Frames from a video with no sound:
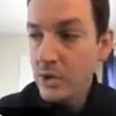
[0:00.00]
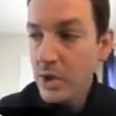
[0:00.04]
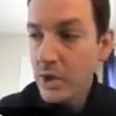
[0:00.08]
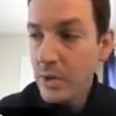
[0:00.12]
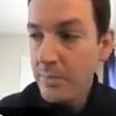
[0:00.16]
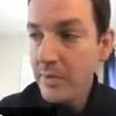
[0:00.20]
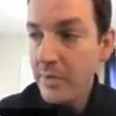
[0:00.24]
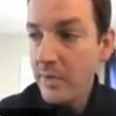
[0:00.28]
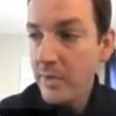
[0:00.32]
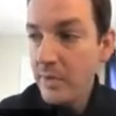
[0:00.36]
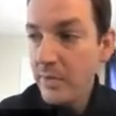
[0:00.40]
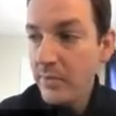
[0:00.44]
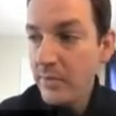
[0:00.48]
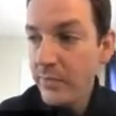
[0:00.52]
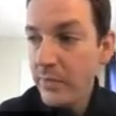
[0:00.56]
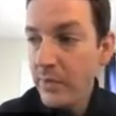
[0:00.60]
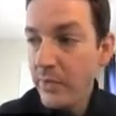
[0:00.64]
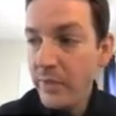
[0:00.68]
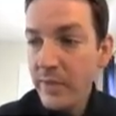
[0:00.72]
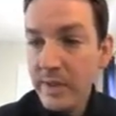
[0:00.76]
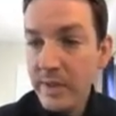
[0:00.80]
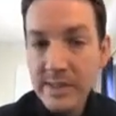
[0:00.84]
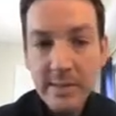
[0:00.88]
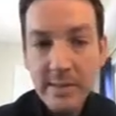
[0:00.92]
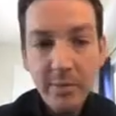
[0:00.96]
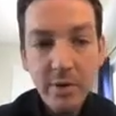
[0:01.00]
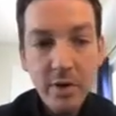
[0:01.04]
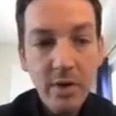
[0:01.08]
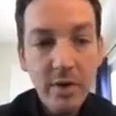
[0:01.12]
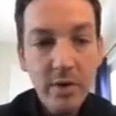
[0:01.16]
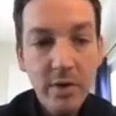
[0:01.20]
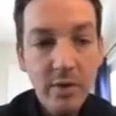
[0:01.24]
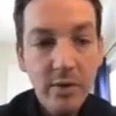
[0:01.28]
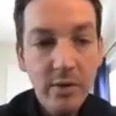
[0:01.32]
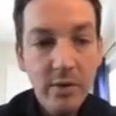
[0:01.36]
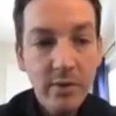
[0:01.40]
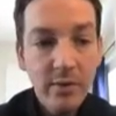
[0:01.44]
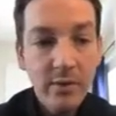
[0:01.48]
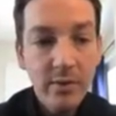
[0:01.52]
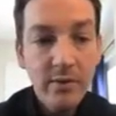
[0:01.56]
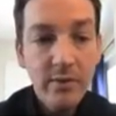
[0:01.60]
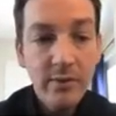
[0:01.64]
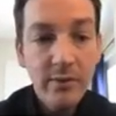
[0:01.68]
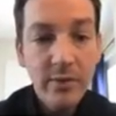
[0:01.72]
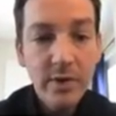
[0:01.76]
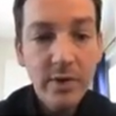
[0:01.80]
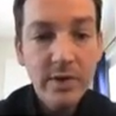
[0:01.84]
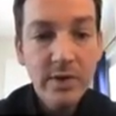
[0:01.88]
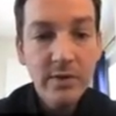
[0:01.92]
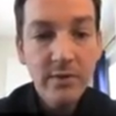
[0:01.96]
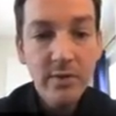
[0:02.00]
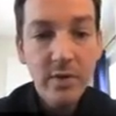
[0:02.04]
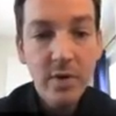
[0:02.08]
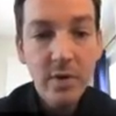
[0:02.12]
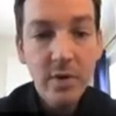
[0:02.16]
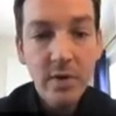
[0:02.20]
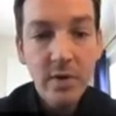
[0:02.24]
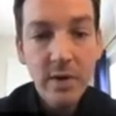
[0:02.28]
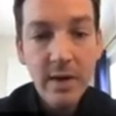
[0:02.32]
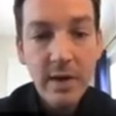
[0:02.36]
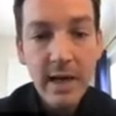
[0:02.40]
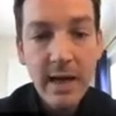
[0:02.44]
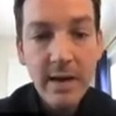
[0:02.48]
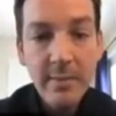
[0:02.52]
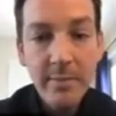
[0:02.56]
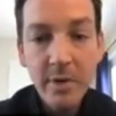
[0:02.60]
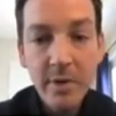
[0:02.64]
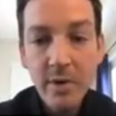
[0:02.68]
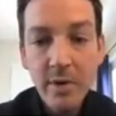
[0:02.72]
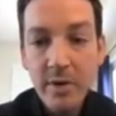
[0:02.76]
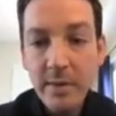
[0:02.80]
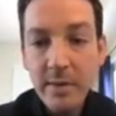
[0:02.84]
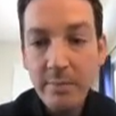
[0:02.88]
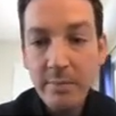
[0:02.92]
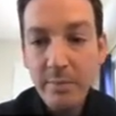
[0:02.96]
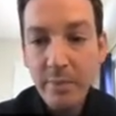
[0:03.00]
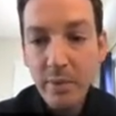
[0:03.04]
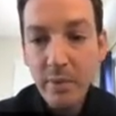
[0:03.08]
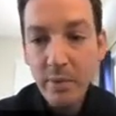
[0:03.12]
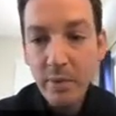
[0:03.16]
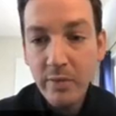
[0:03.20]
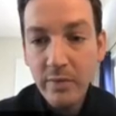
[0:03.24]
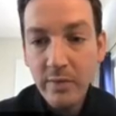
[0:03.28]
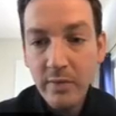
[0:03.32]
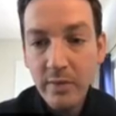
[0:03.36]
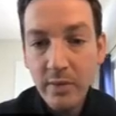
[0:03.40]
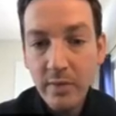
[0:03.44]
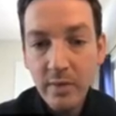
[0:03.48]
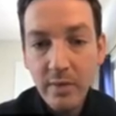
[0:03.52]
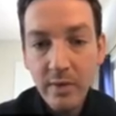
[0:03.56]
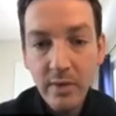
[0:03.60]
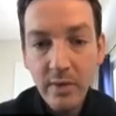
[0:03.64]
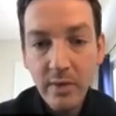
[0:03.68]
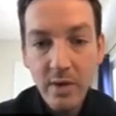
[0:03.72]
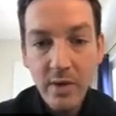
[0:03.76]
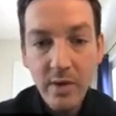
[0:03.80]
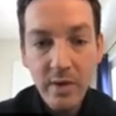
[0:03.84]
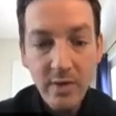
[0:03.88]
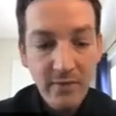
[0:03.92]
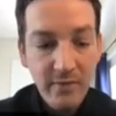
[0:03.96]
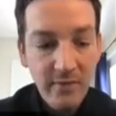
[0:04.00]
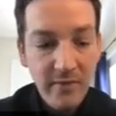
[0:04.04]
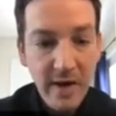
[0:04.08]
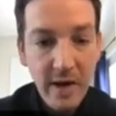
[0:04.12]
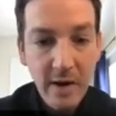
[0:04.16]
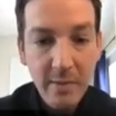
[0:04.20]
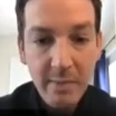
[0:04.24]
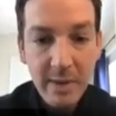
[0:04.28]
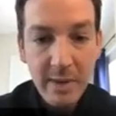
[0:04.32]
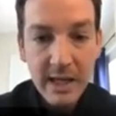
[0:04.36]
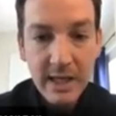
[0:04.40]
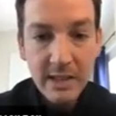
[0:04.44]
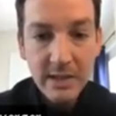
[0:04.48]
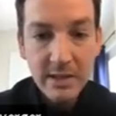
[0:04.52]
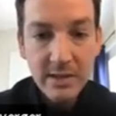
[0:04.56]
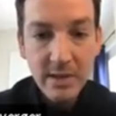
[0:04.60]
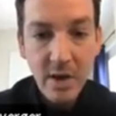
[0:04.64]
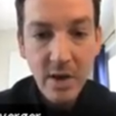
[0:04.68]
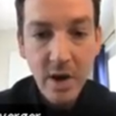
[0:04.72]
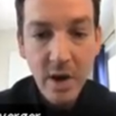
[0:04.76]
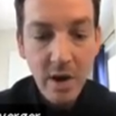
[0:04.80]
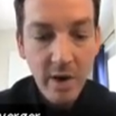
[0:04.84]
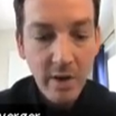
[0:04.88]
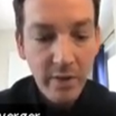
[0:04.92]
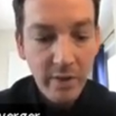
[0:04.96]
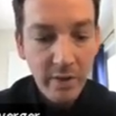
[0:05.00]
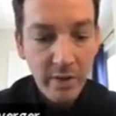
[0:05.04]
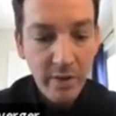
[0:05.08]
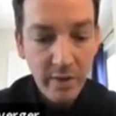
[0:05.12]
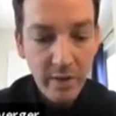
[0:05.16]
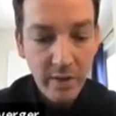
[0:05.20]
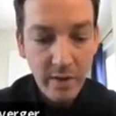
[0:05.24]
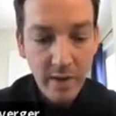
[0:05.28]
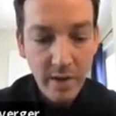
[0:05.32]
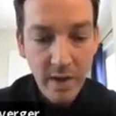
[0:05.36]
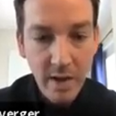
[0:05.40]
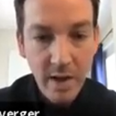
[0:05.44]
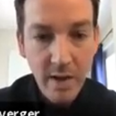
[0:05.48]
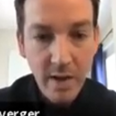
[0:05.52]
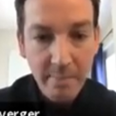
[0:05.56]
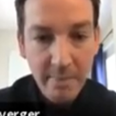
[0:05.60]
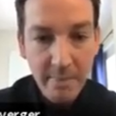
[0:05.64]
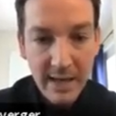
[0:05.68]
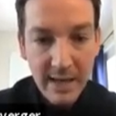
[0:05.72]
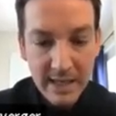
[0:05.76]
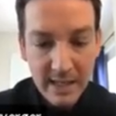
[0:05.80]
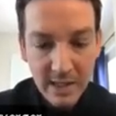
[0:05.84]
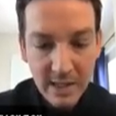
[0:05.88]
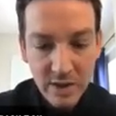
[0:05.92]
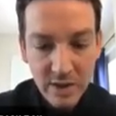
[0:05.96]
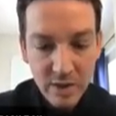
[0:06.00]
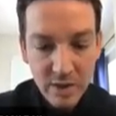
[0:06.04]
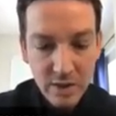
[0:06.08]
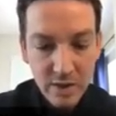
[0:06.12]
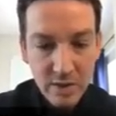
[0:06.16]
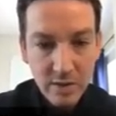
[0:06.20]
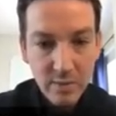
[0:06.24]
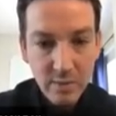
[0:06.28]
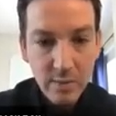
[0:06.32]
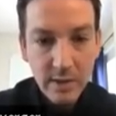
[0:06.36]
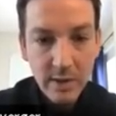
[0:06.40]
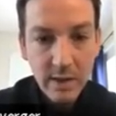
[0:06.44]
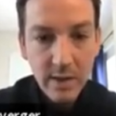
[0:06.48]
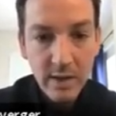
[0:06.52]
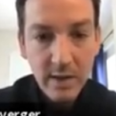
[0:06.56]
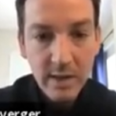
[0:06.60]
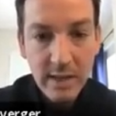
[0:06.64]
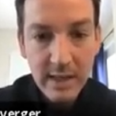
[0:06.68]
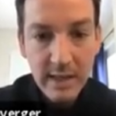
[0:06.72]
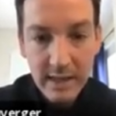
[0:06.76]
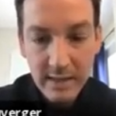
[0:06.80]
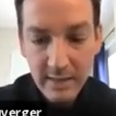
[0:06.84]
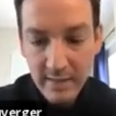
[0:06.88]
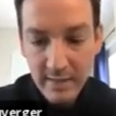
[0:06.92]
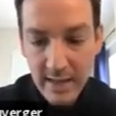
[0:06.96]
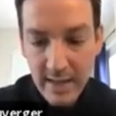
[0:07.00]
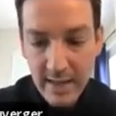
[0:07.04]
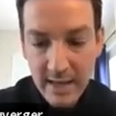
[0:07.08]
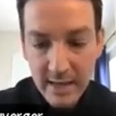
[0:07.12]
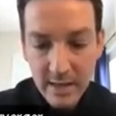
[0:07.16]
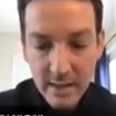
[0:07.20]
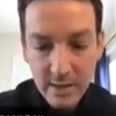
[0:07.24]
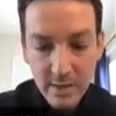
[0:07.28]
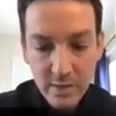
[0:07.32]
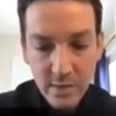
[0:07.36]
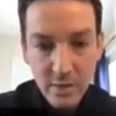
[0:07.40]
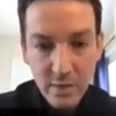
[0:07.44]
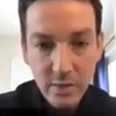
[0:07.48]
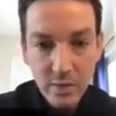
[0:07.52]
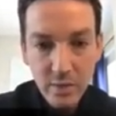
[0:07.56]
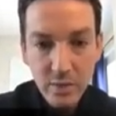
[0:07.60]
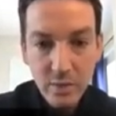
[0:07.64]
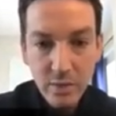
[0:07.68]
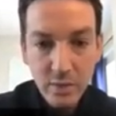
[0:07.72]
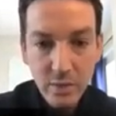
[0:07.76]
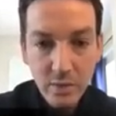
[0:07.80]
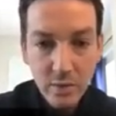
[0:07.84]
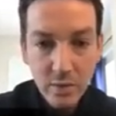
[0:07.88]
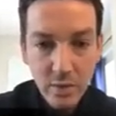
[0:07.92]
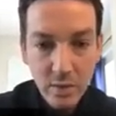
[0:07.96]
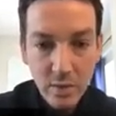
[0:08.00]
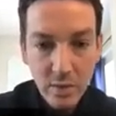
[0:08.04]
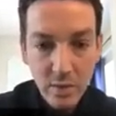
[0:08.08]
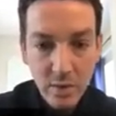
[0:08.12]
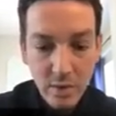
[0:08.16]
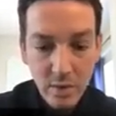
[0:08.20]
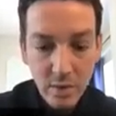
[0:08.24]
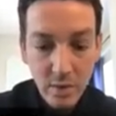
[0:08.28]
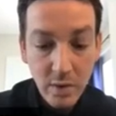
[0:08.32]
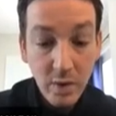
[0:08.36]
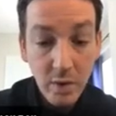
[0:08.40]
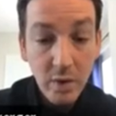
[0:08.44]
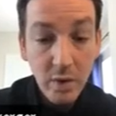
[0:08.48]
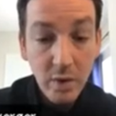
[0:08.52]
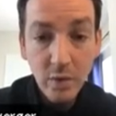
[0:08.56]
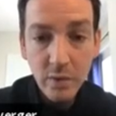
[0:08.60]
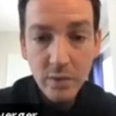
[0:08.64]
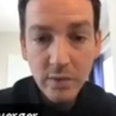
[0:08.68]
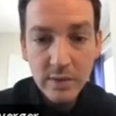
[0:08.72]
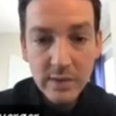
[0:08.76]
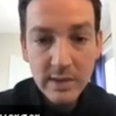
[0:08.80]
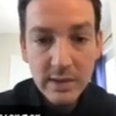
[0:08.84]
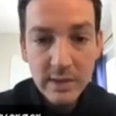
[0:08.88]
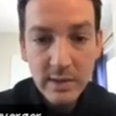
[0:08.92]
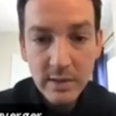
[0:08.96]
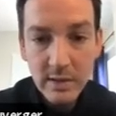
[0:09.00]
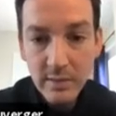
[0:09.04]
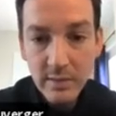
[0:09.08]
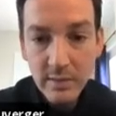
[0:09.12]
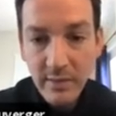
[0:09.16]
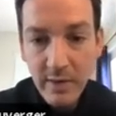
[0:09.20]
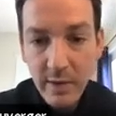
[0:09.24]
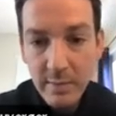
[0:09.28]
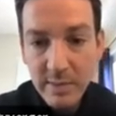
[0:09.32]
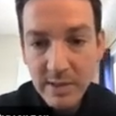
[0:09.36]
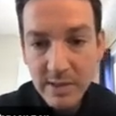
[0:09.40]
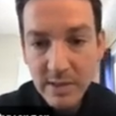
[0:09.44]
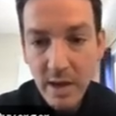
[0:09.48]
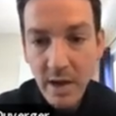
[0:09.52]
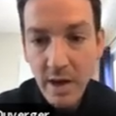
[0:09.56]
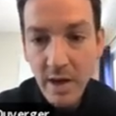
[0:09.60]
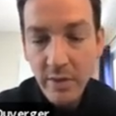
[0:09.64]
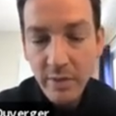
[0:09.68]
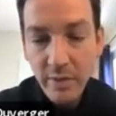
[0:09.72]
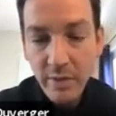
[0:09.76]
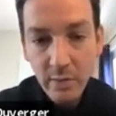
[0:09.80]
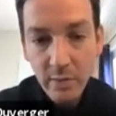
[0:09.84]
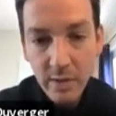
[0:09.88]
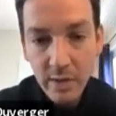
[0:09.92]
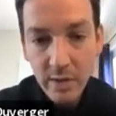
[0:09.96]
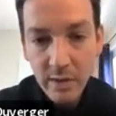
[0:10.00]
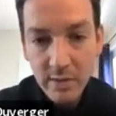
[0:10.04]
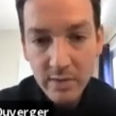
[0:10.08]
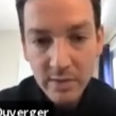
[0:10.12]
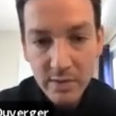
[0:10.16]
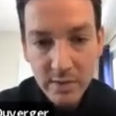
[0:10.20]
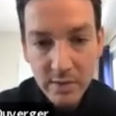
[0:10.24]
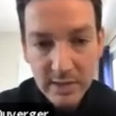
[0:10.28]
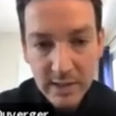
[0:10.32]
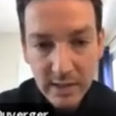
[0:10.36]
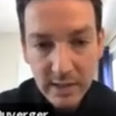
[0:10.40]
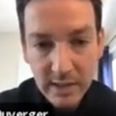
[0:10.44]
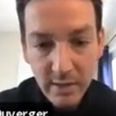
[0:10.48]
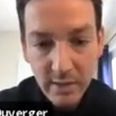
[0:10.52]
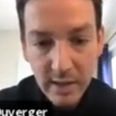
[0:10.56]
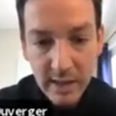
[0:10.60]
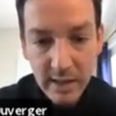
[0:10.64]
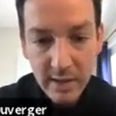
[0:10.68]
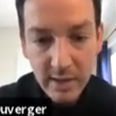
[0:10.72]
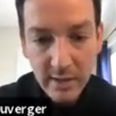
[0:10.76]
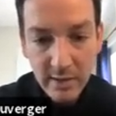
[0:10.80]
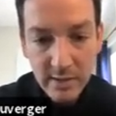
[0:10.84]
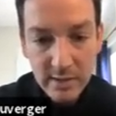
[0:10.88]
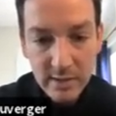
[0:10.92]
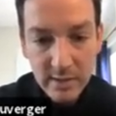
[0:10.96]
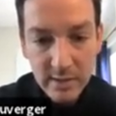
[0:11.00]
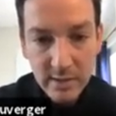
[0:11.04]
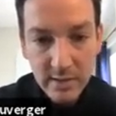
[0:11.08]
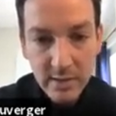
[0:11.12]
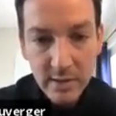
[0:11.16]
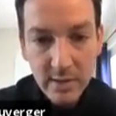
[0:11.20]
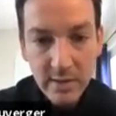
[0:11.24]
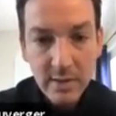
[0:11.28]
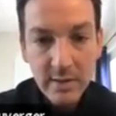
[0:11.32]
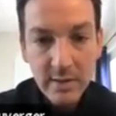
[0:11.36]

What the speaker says: a few things I'm going to do. First of all, I'm going to import the Firebase auth package. We're going to need that to use Firebase auth. We're going to just take the latest.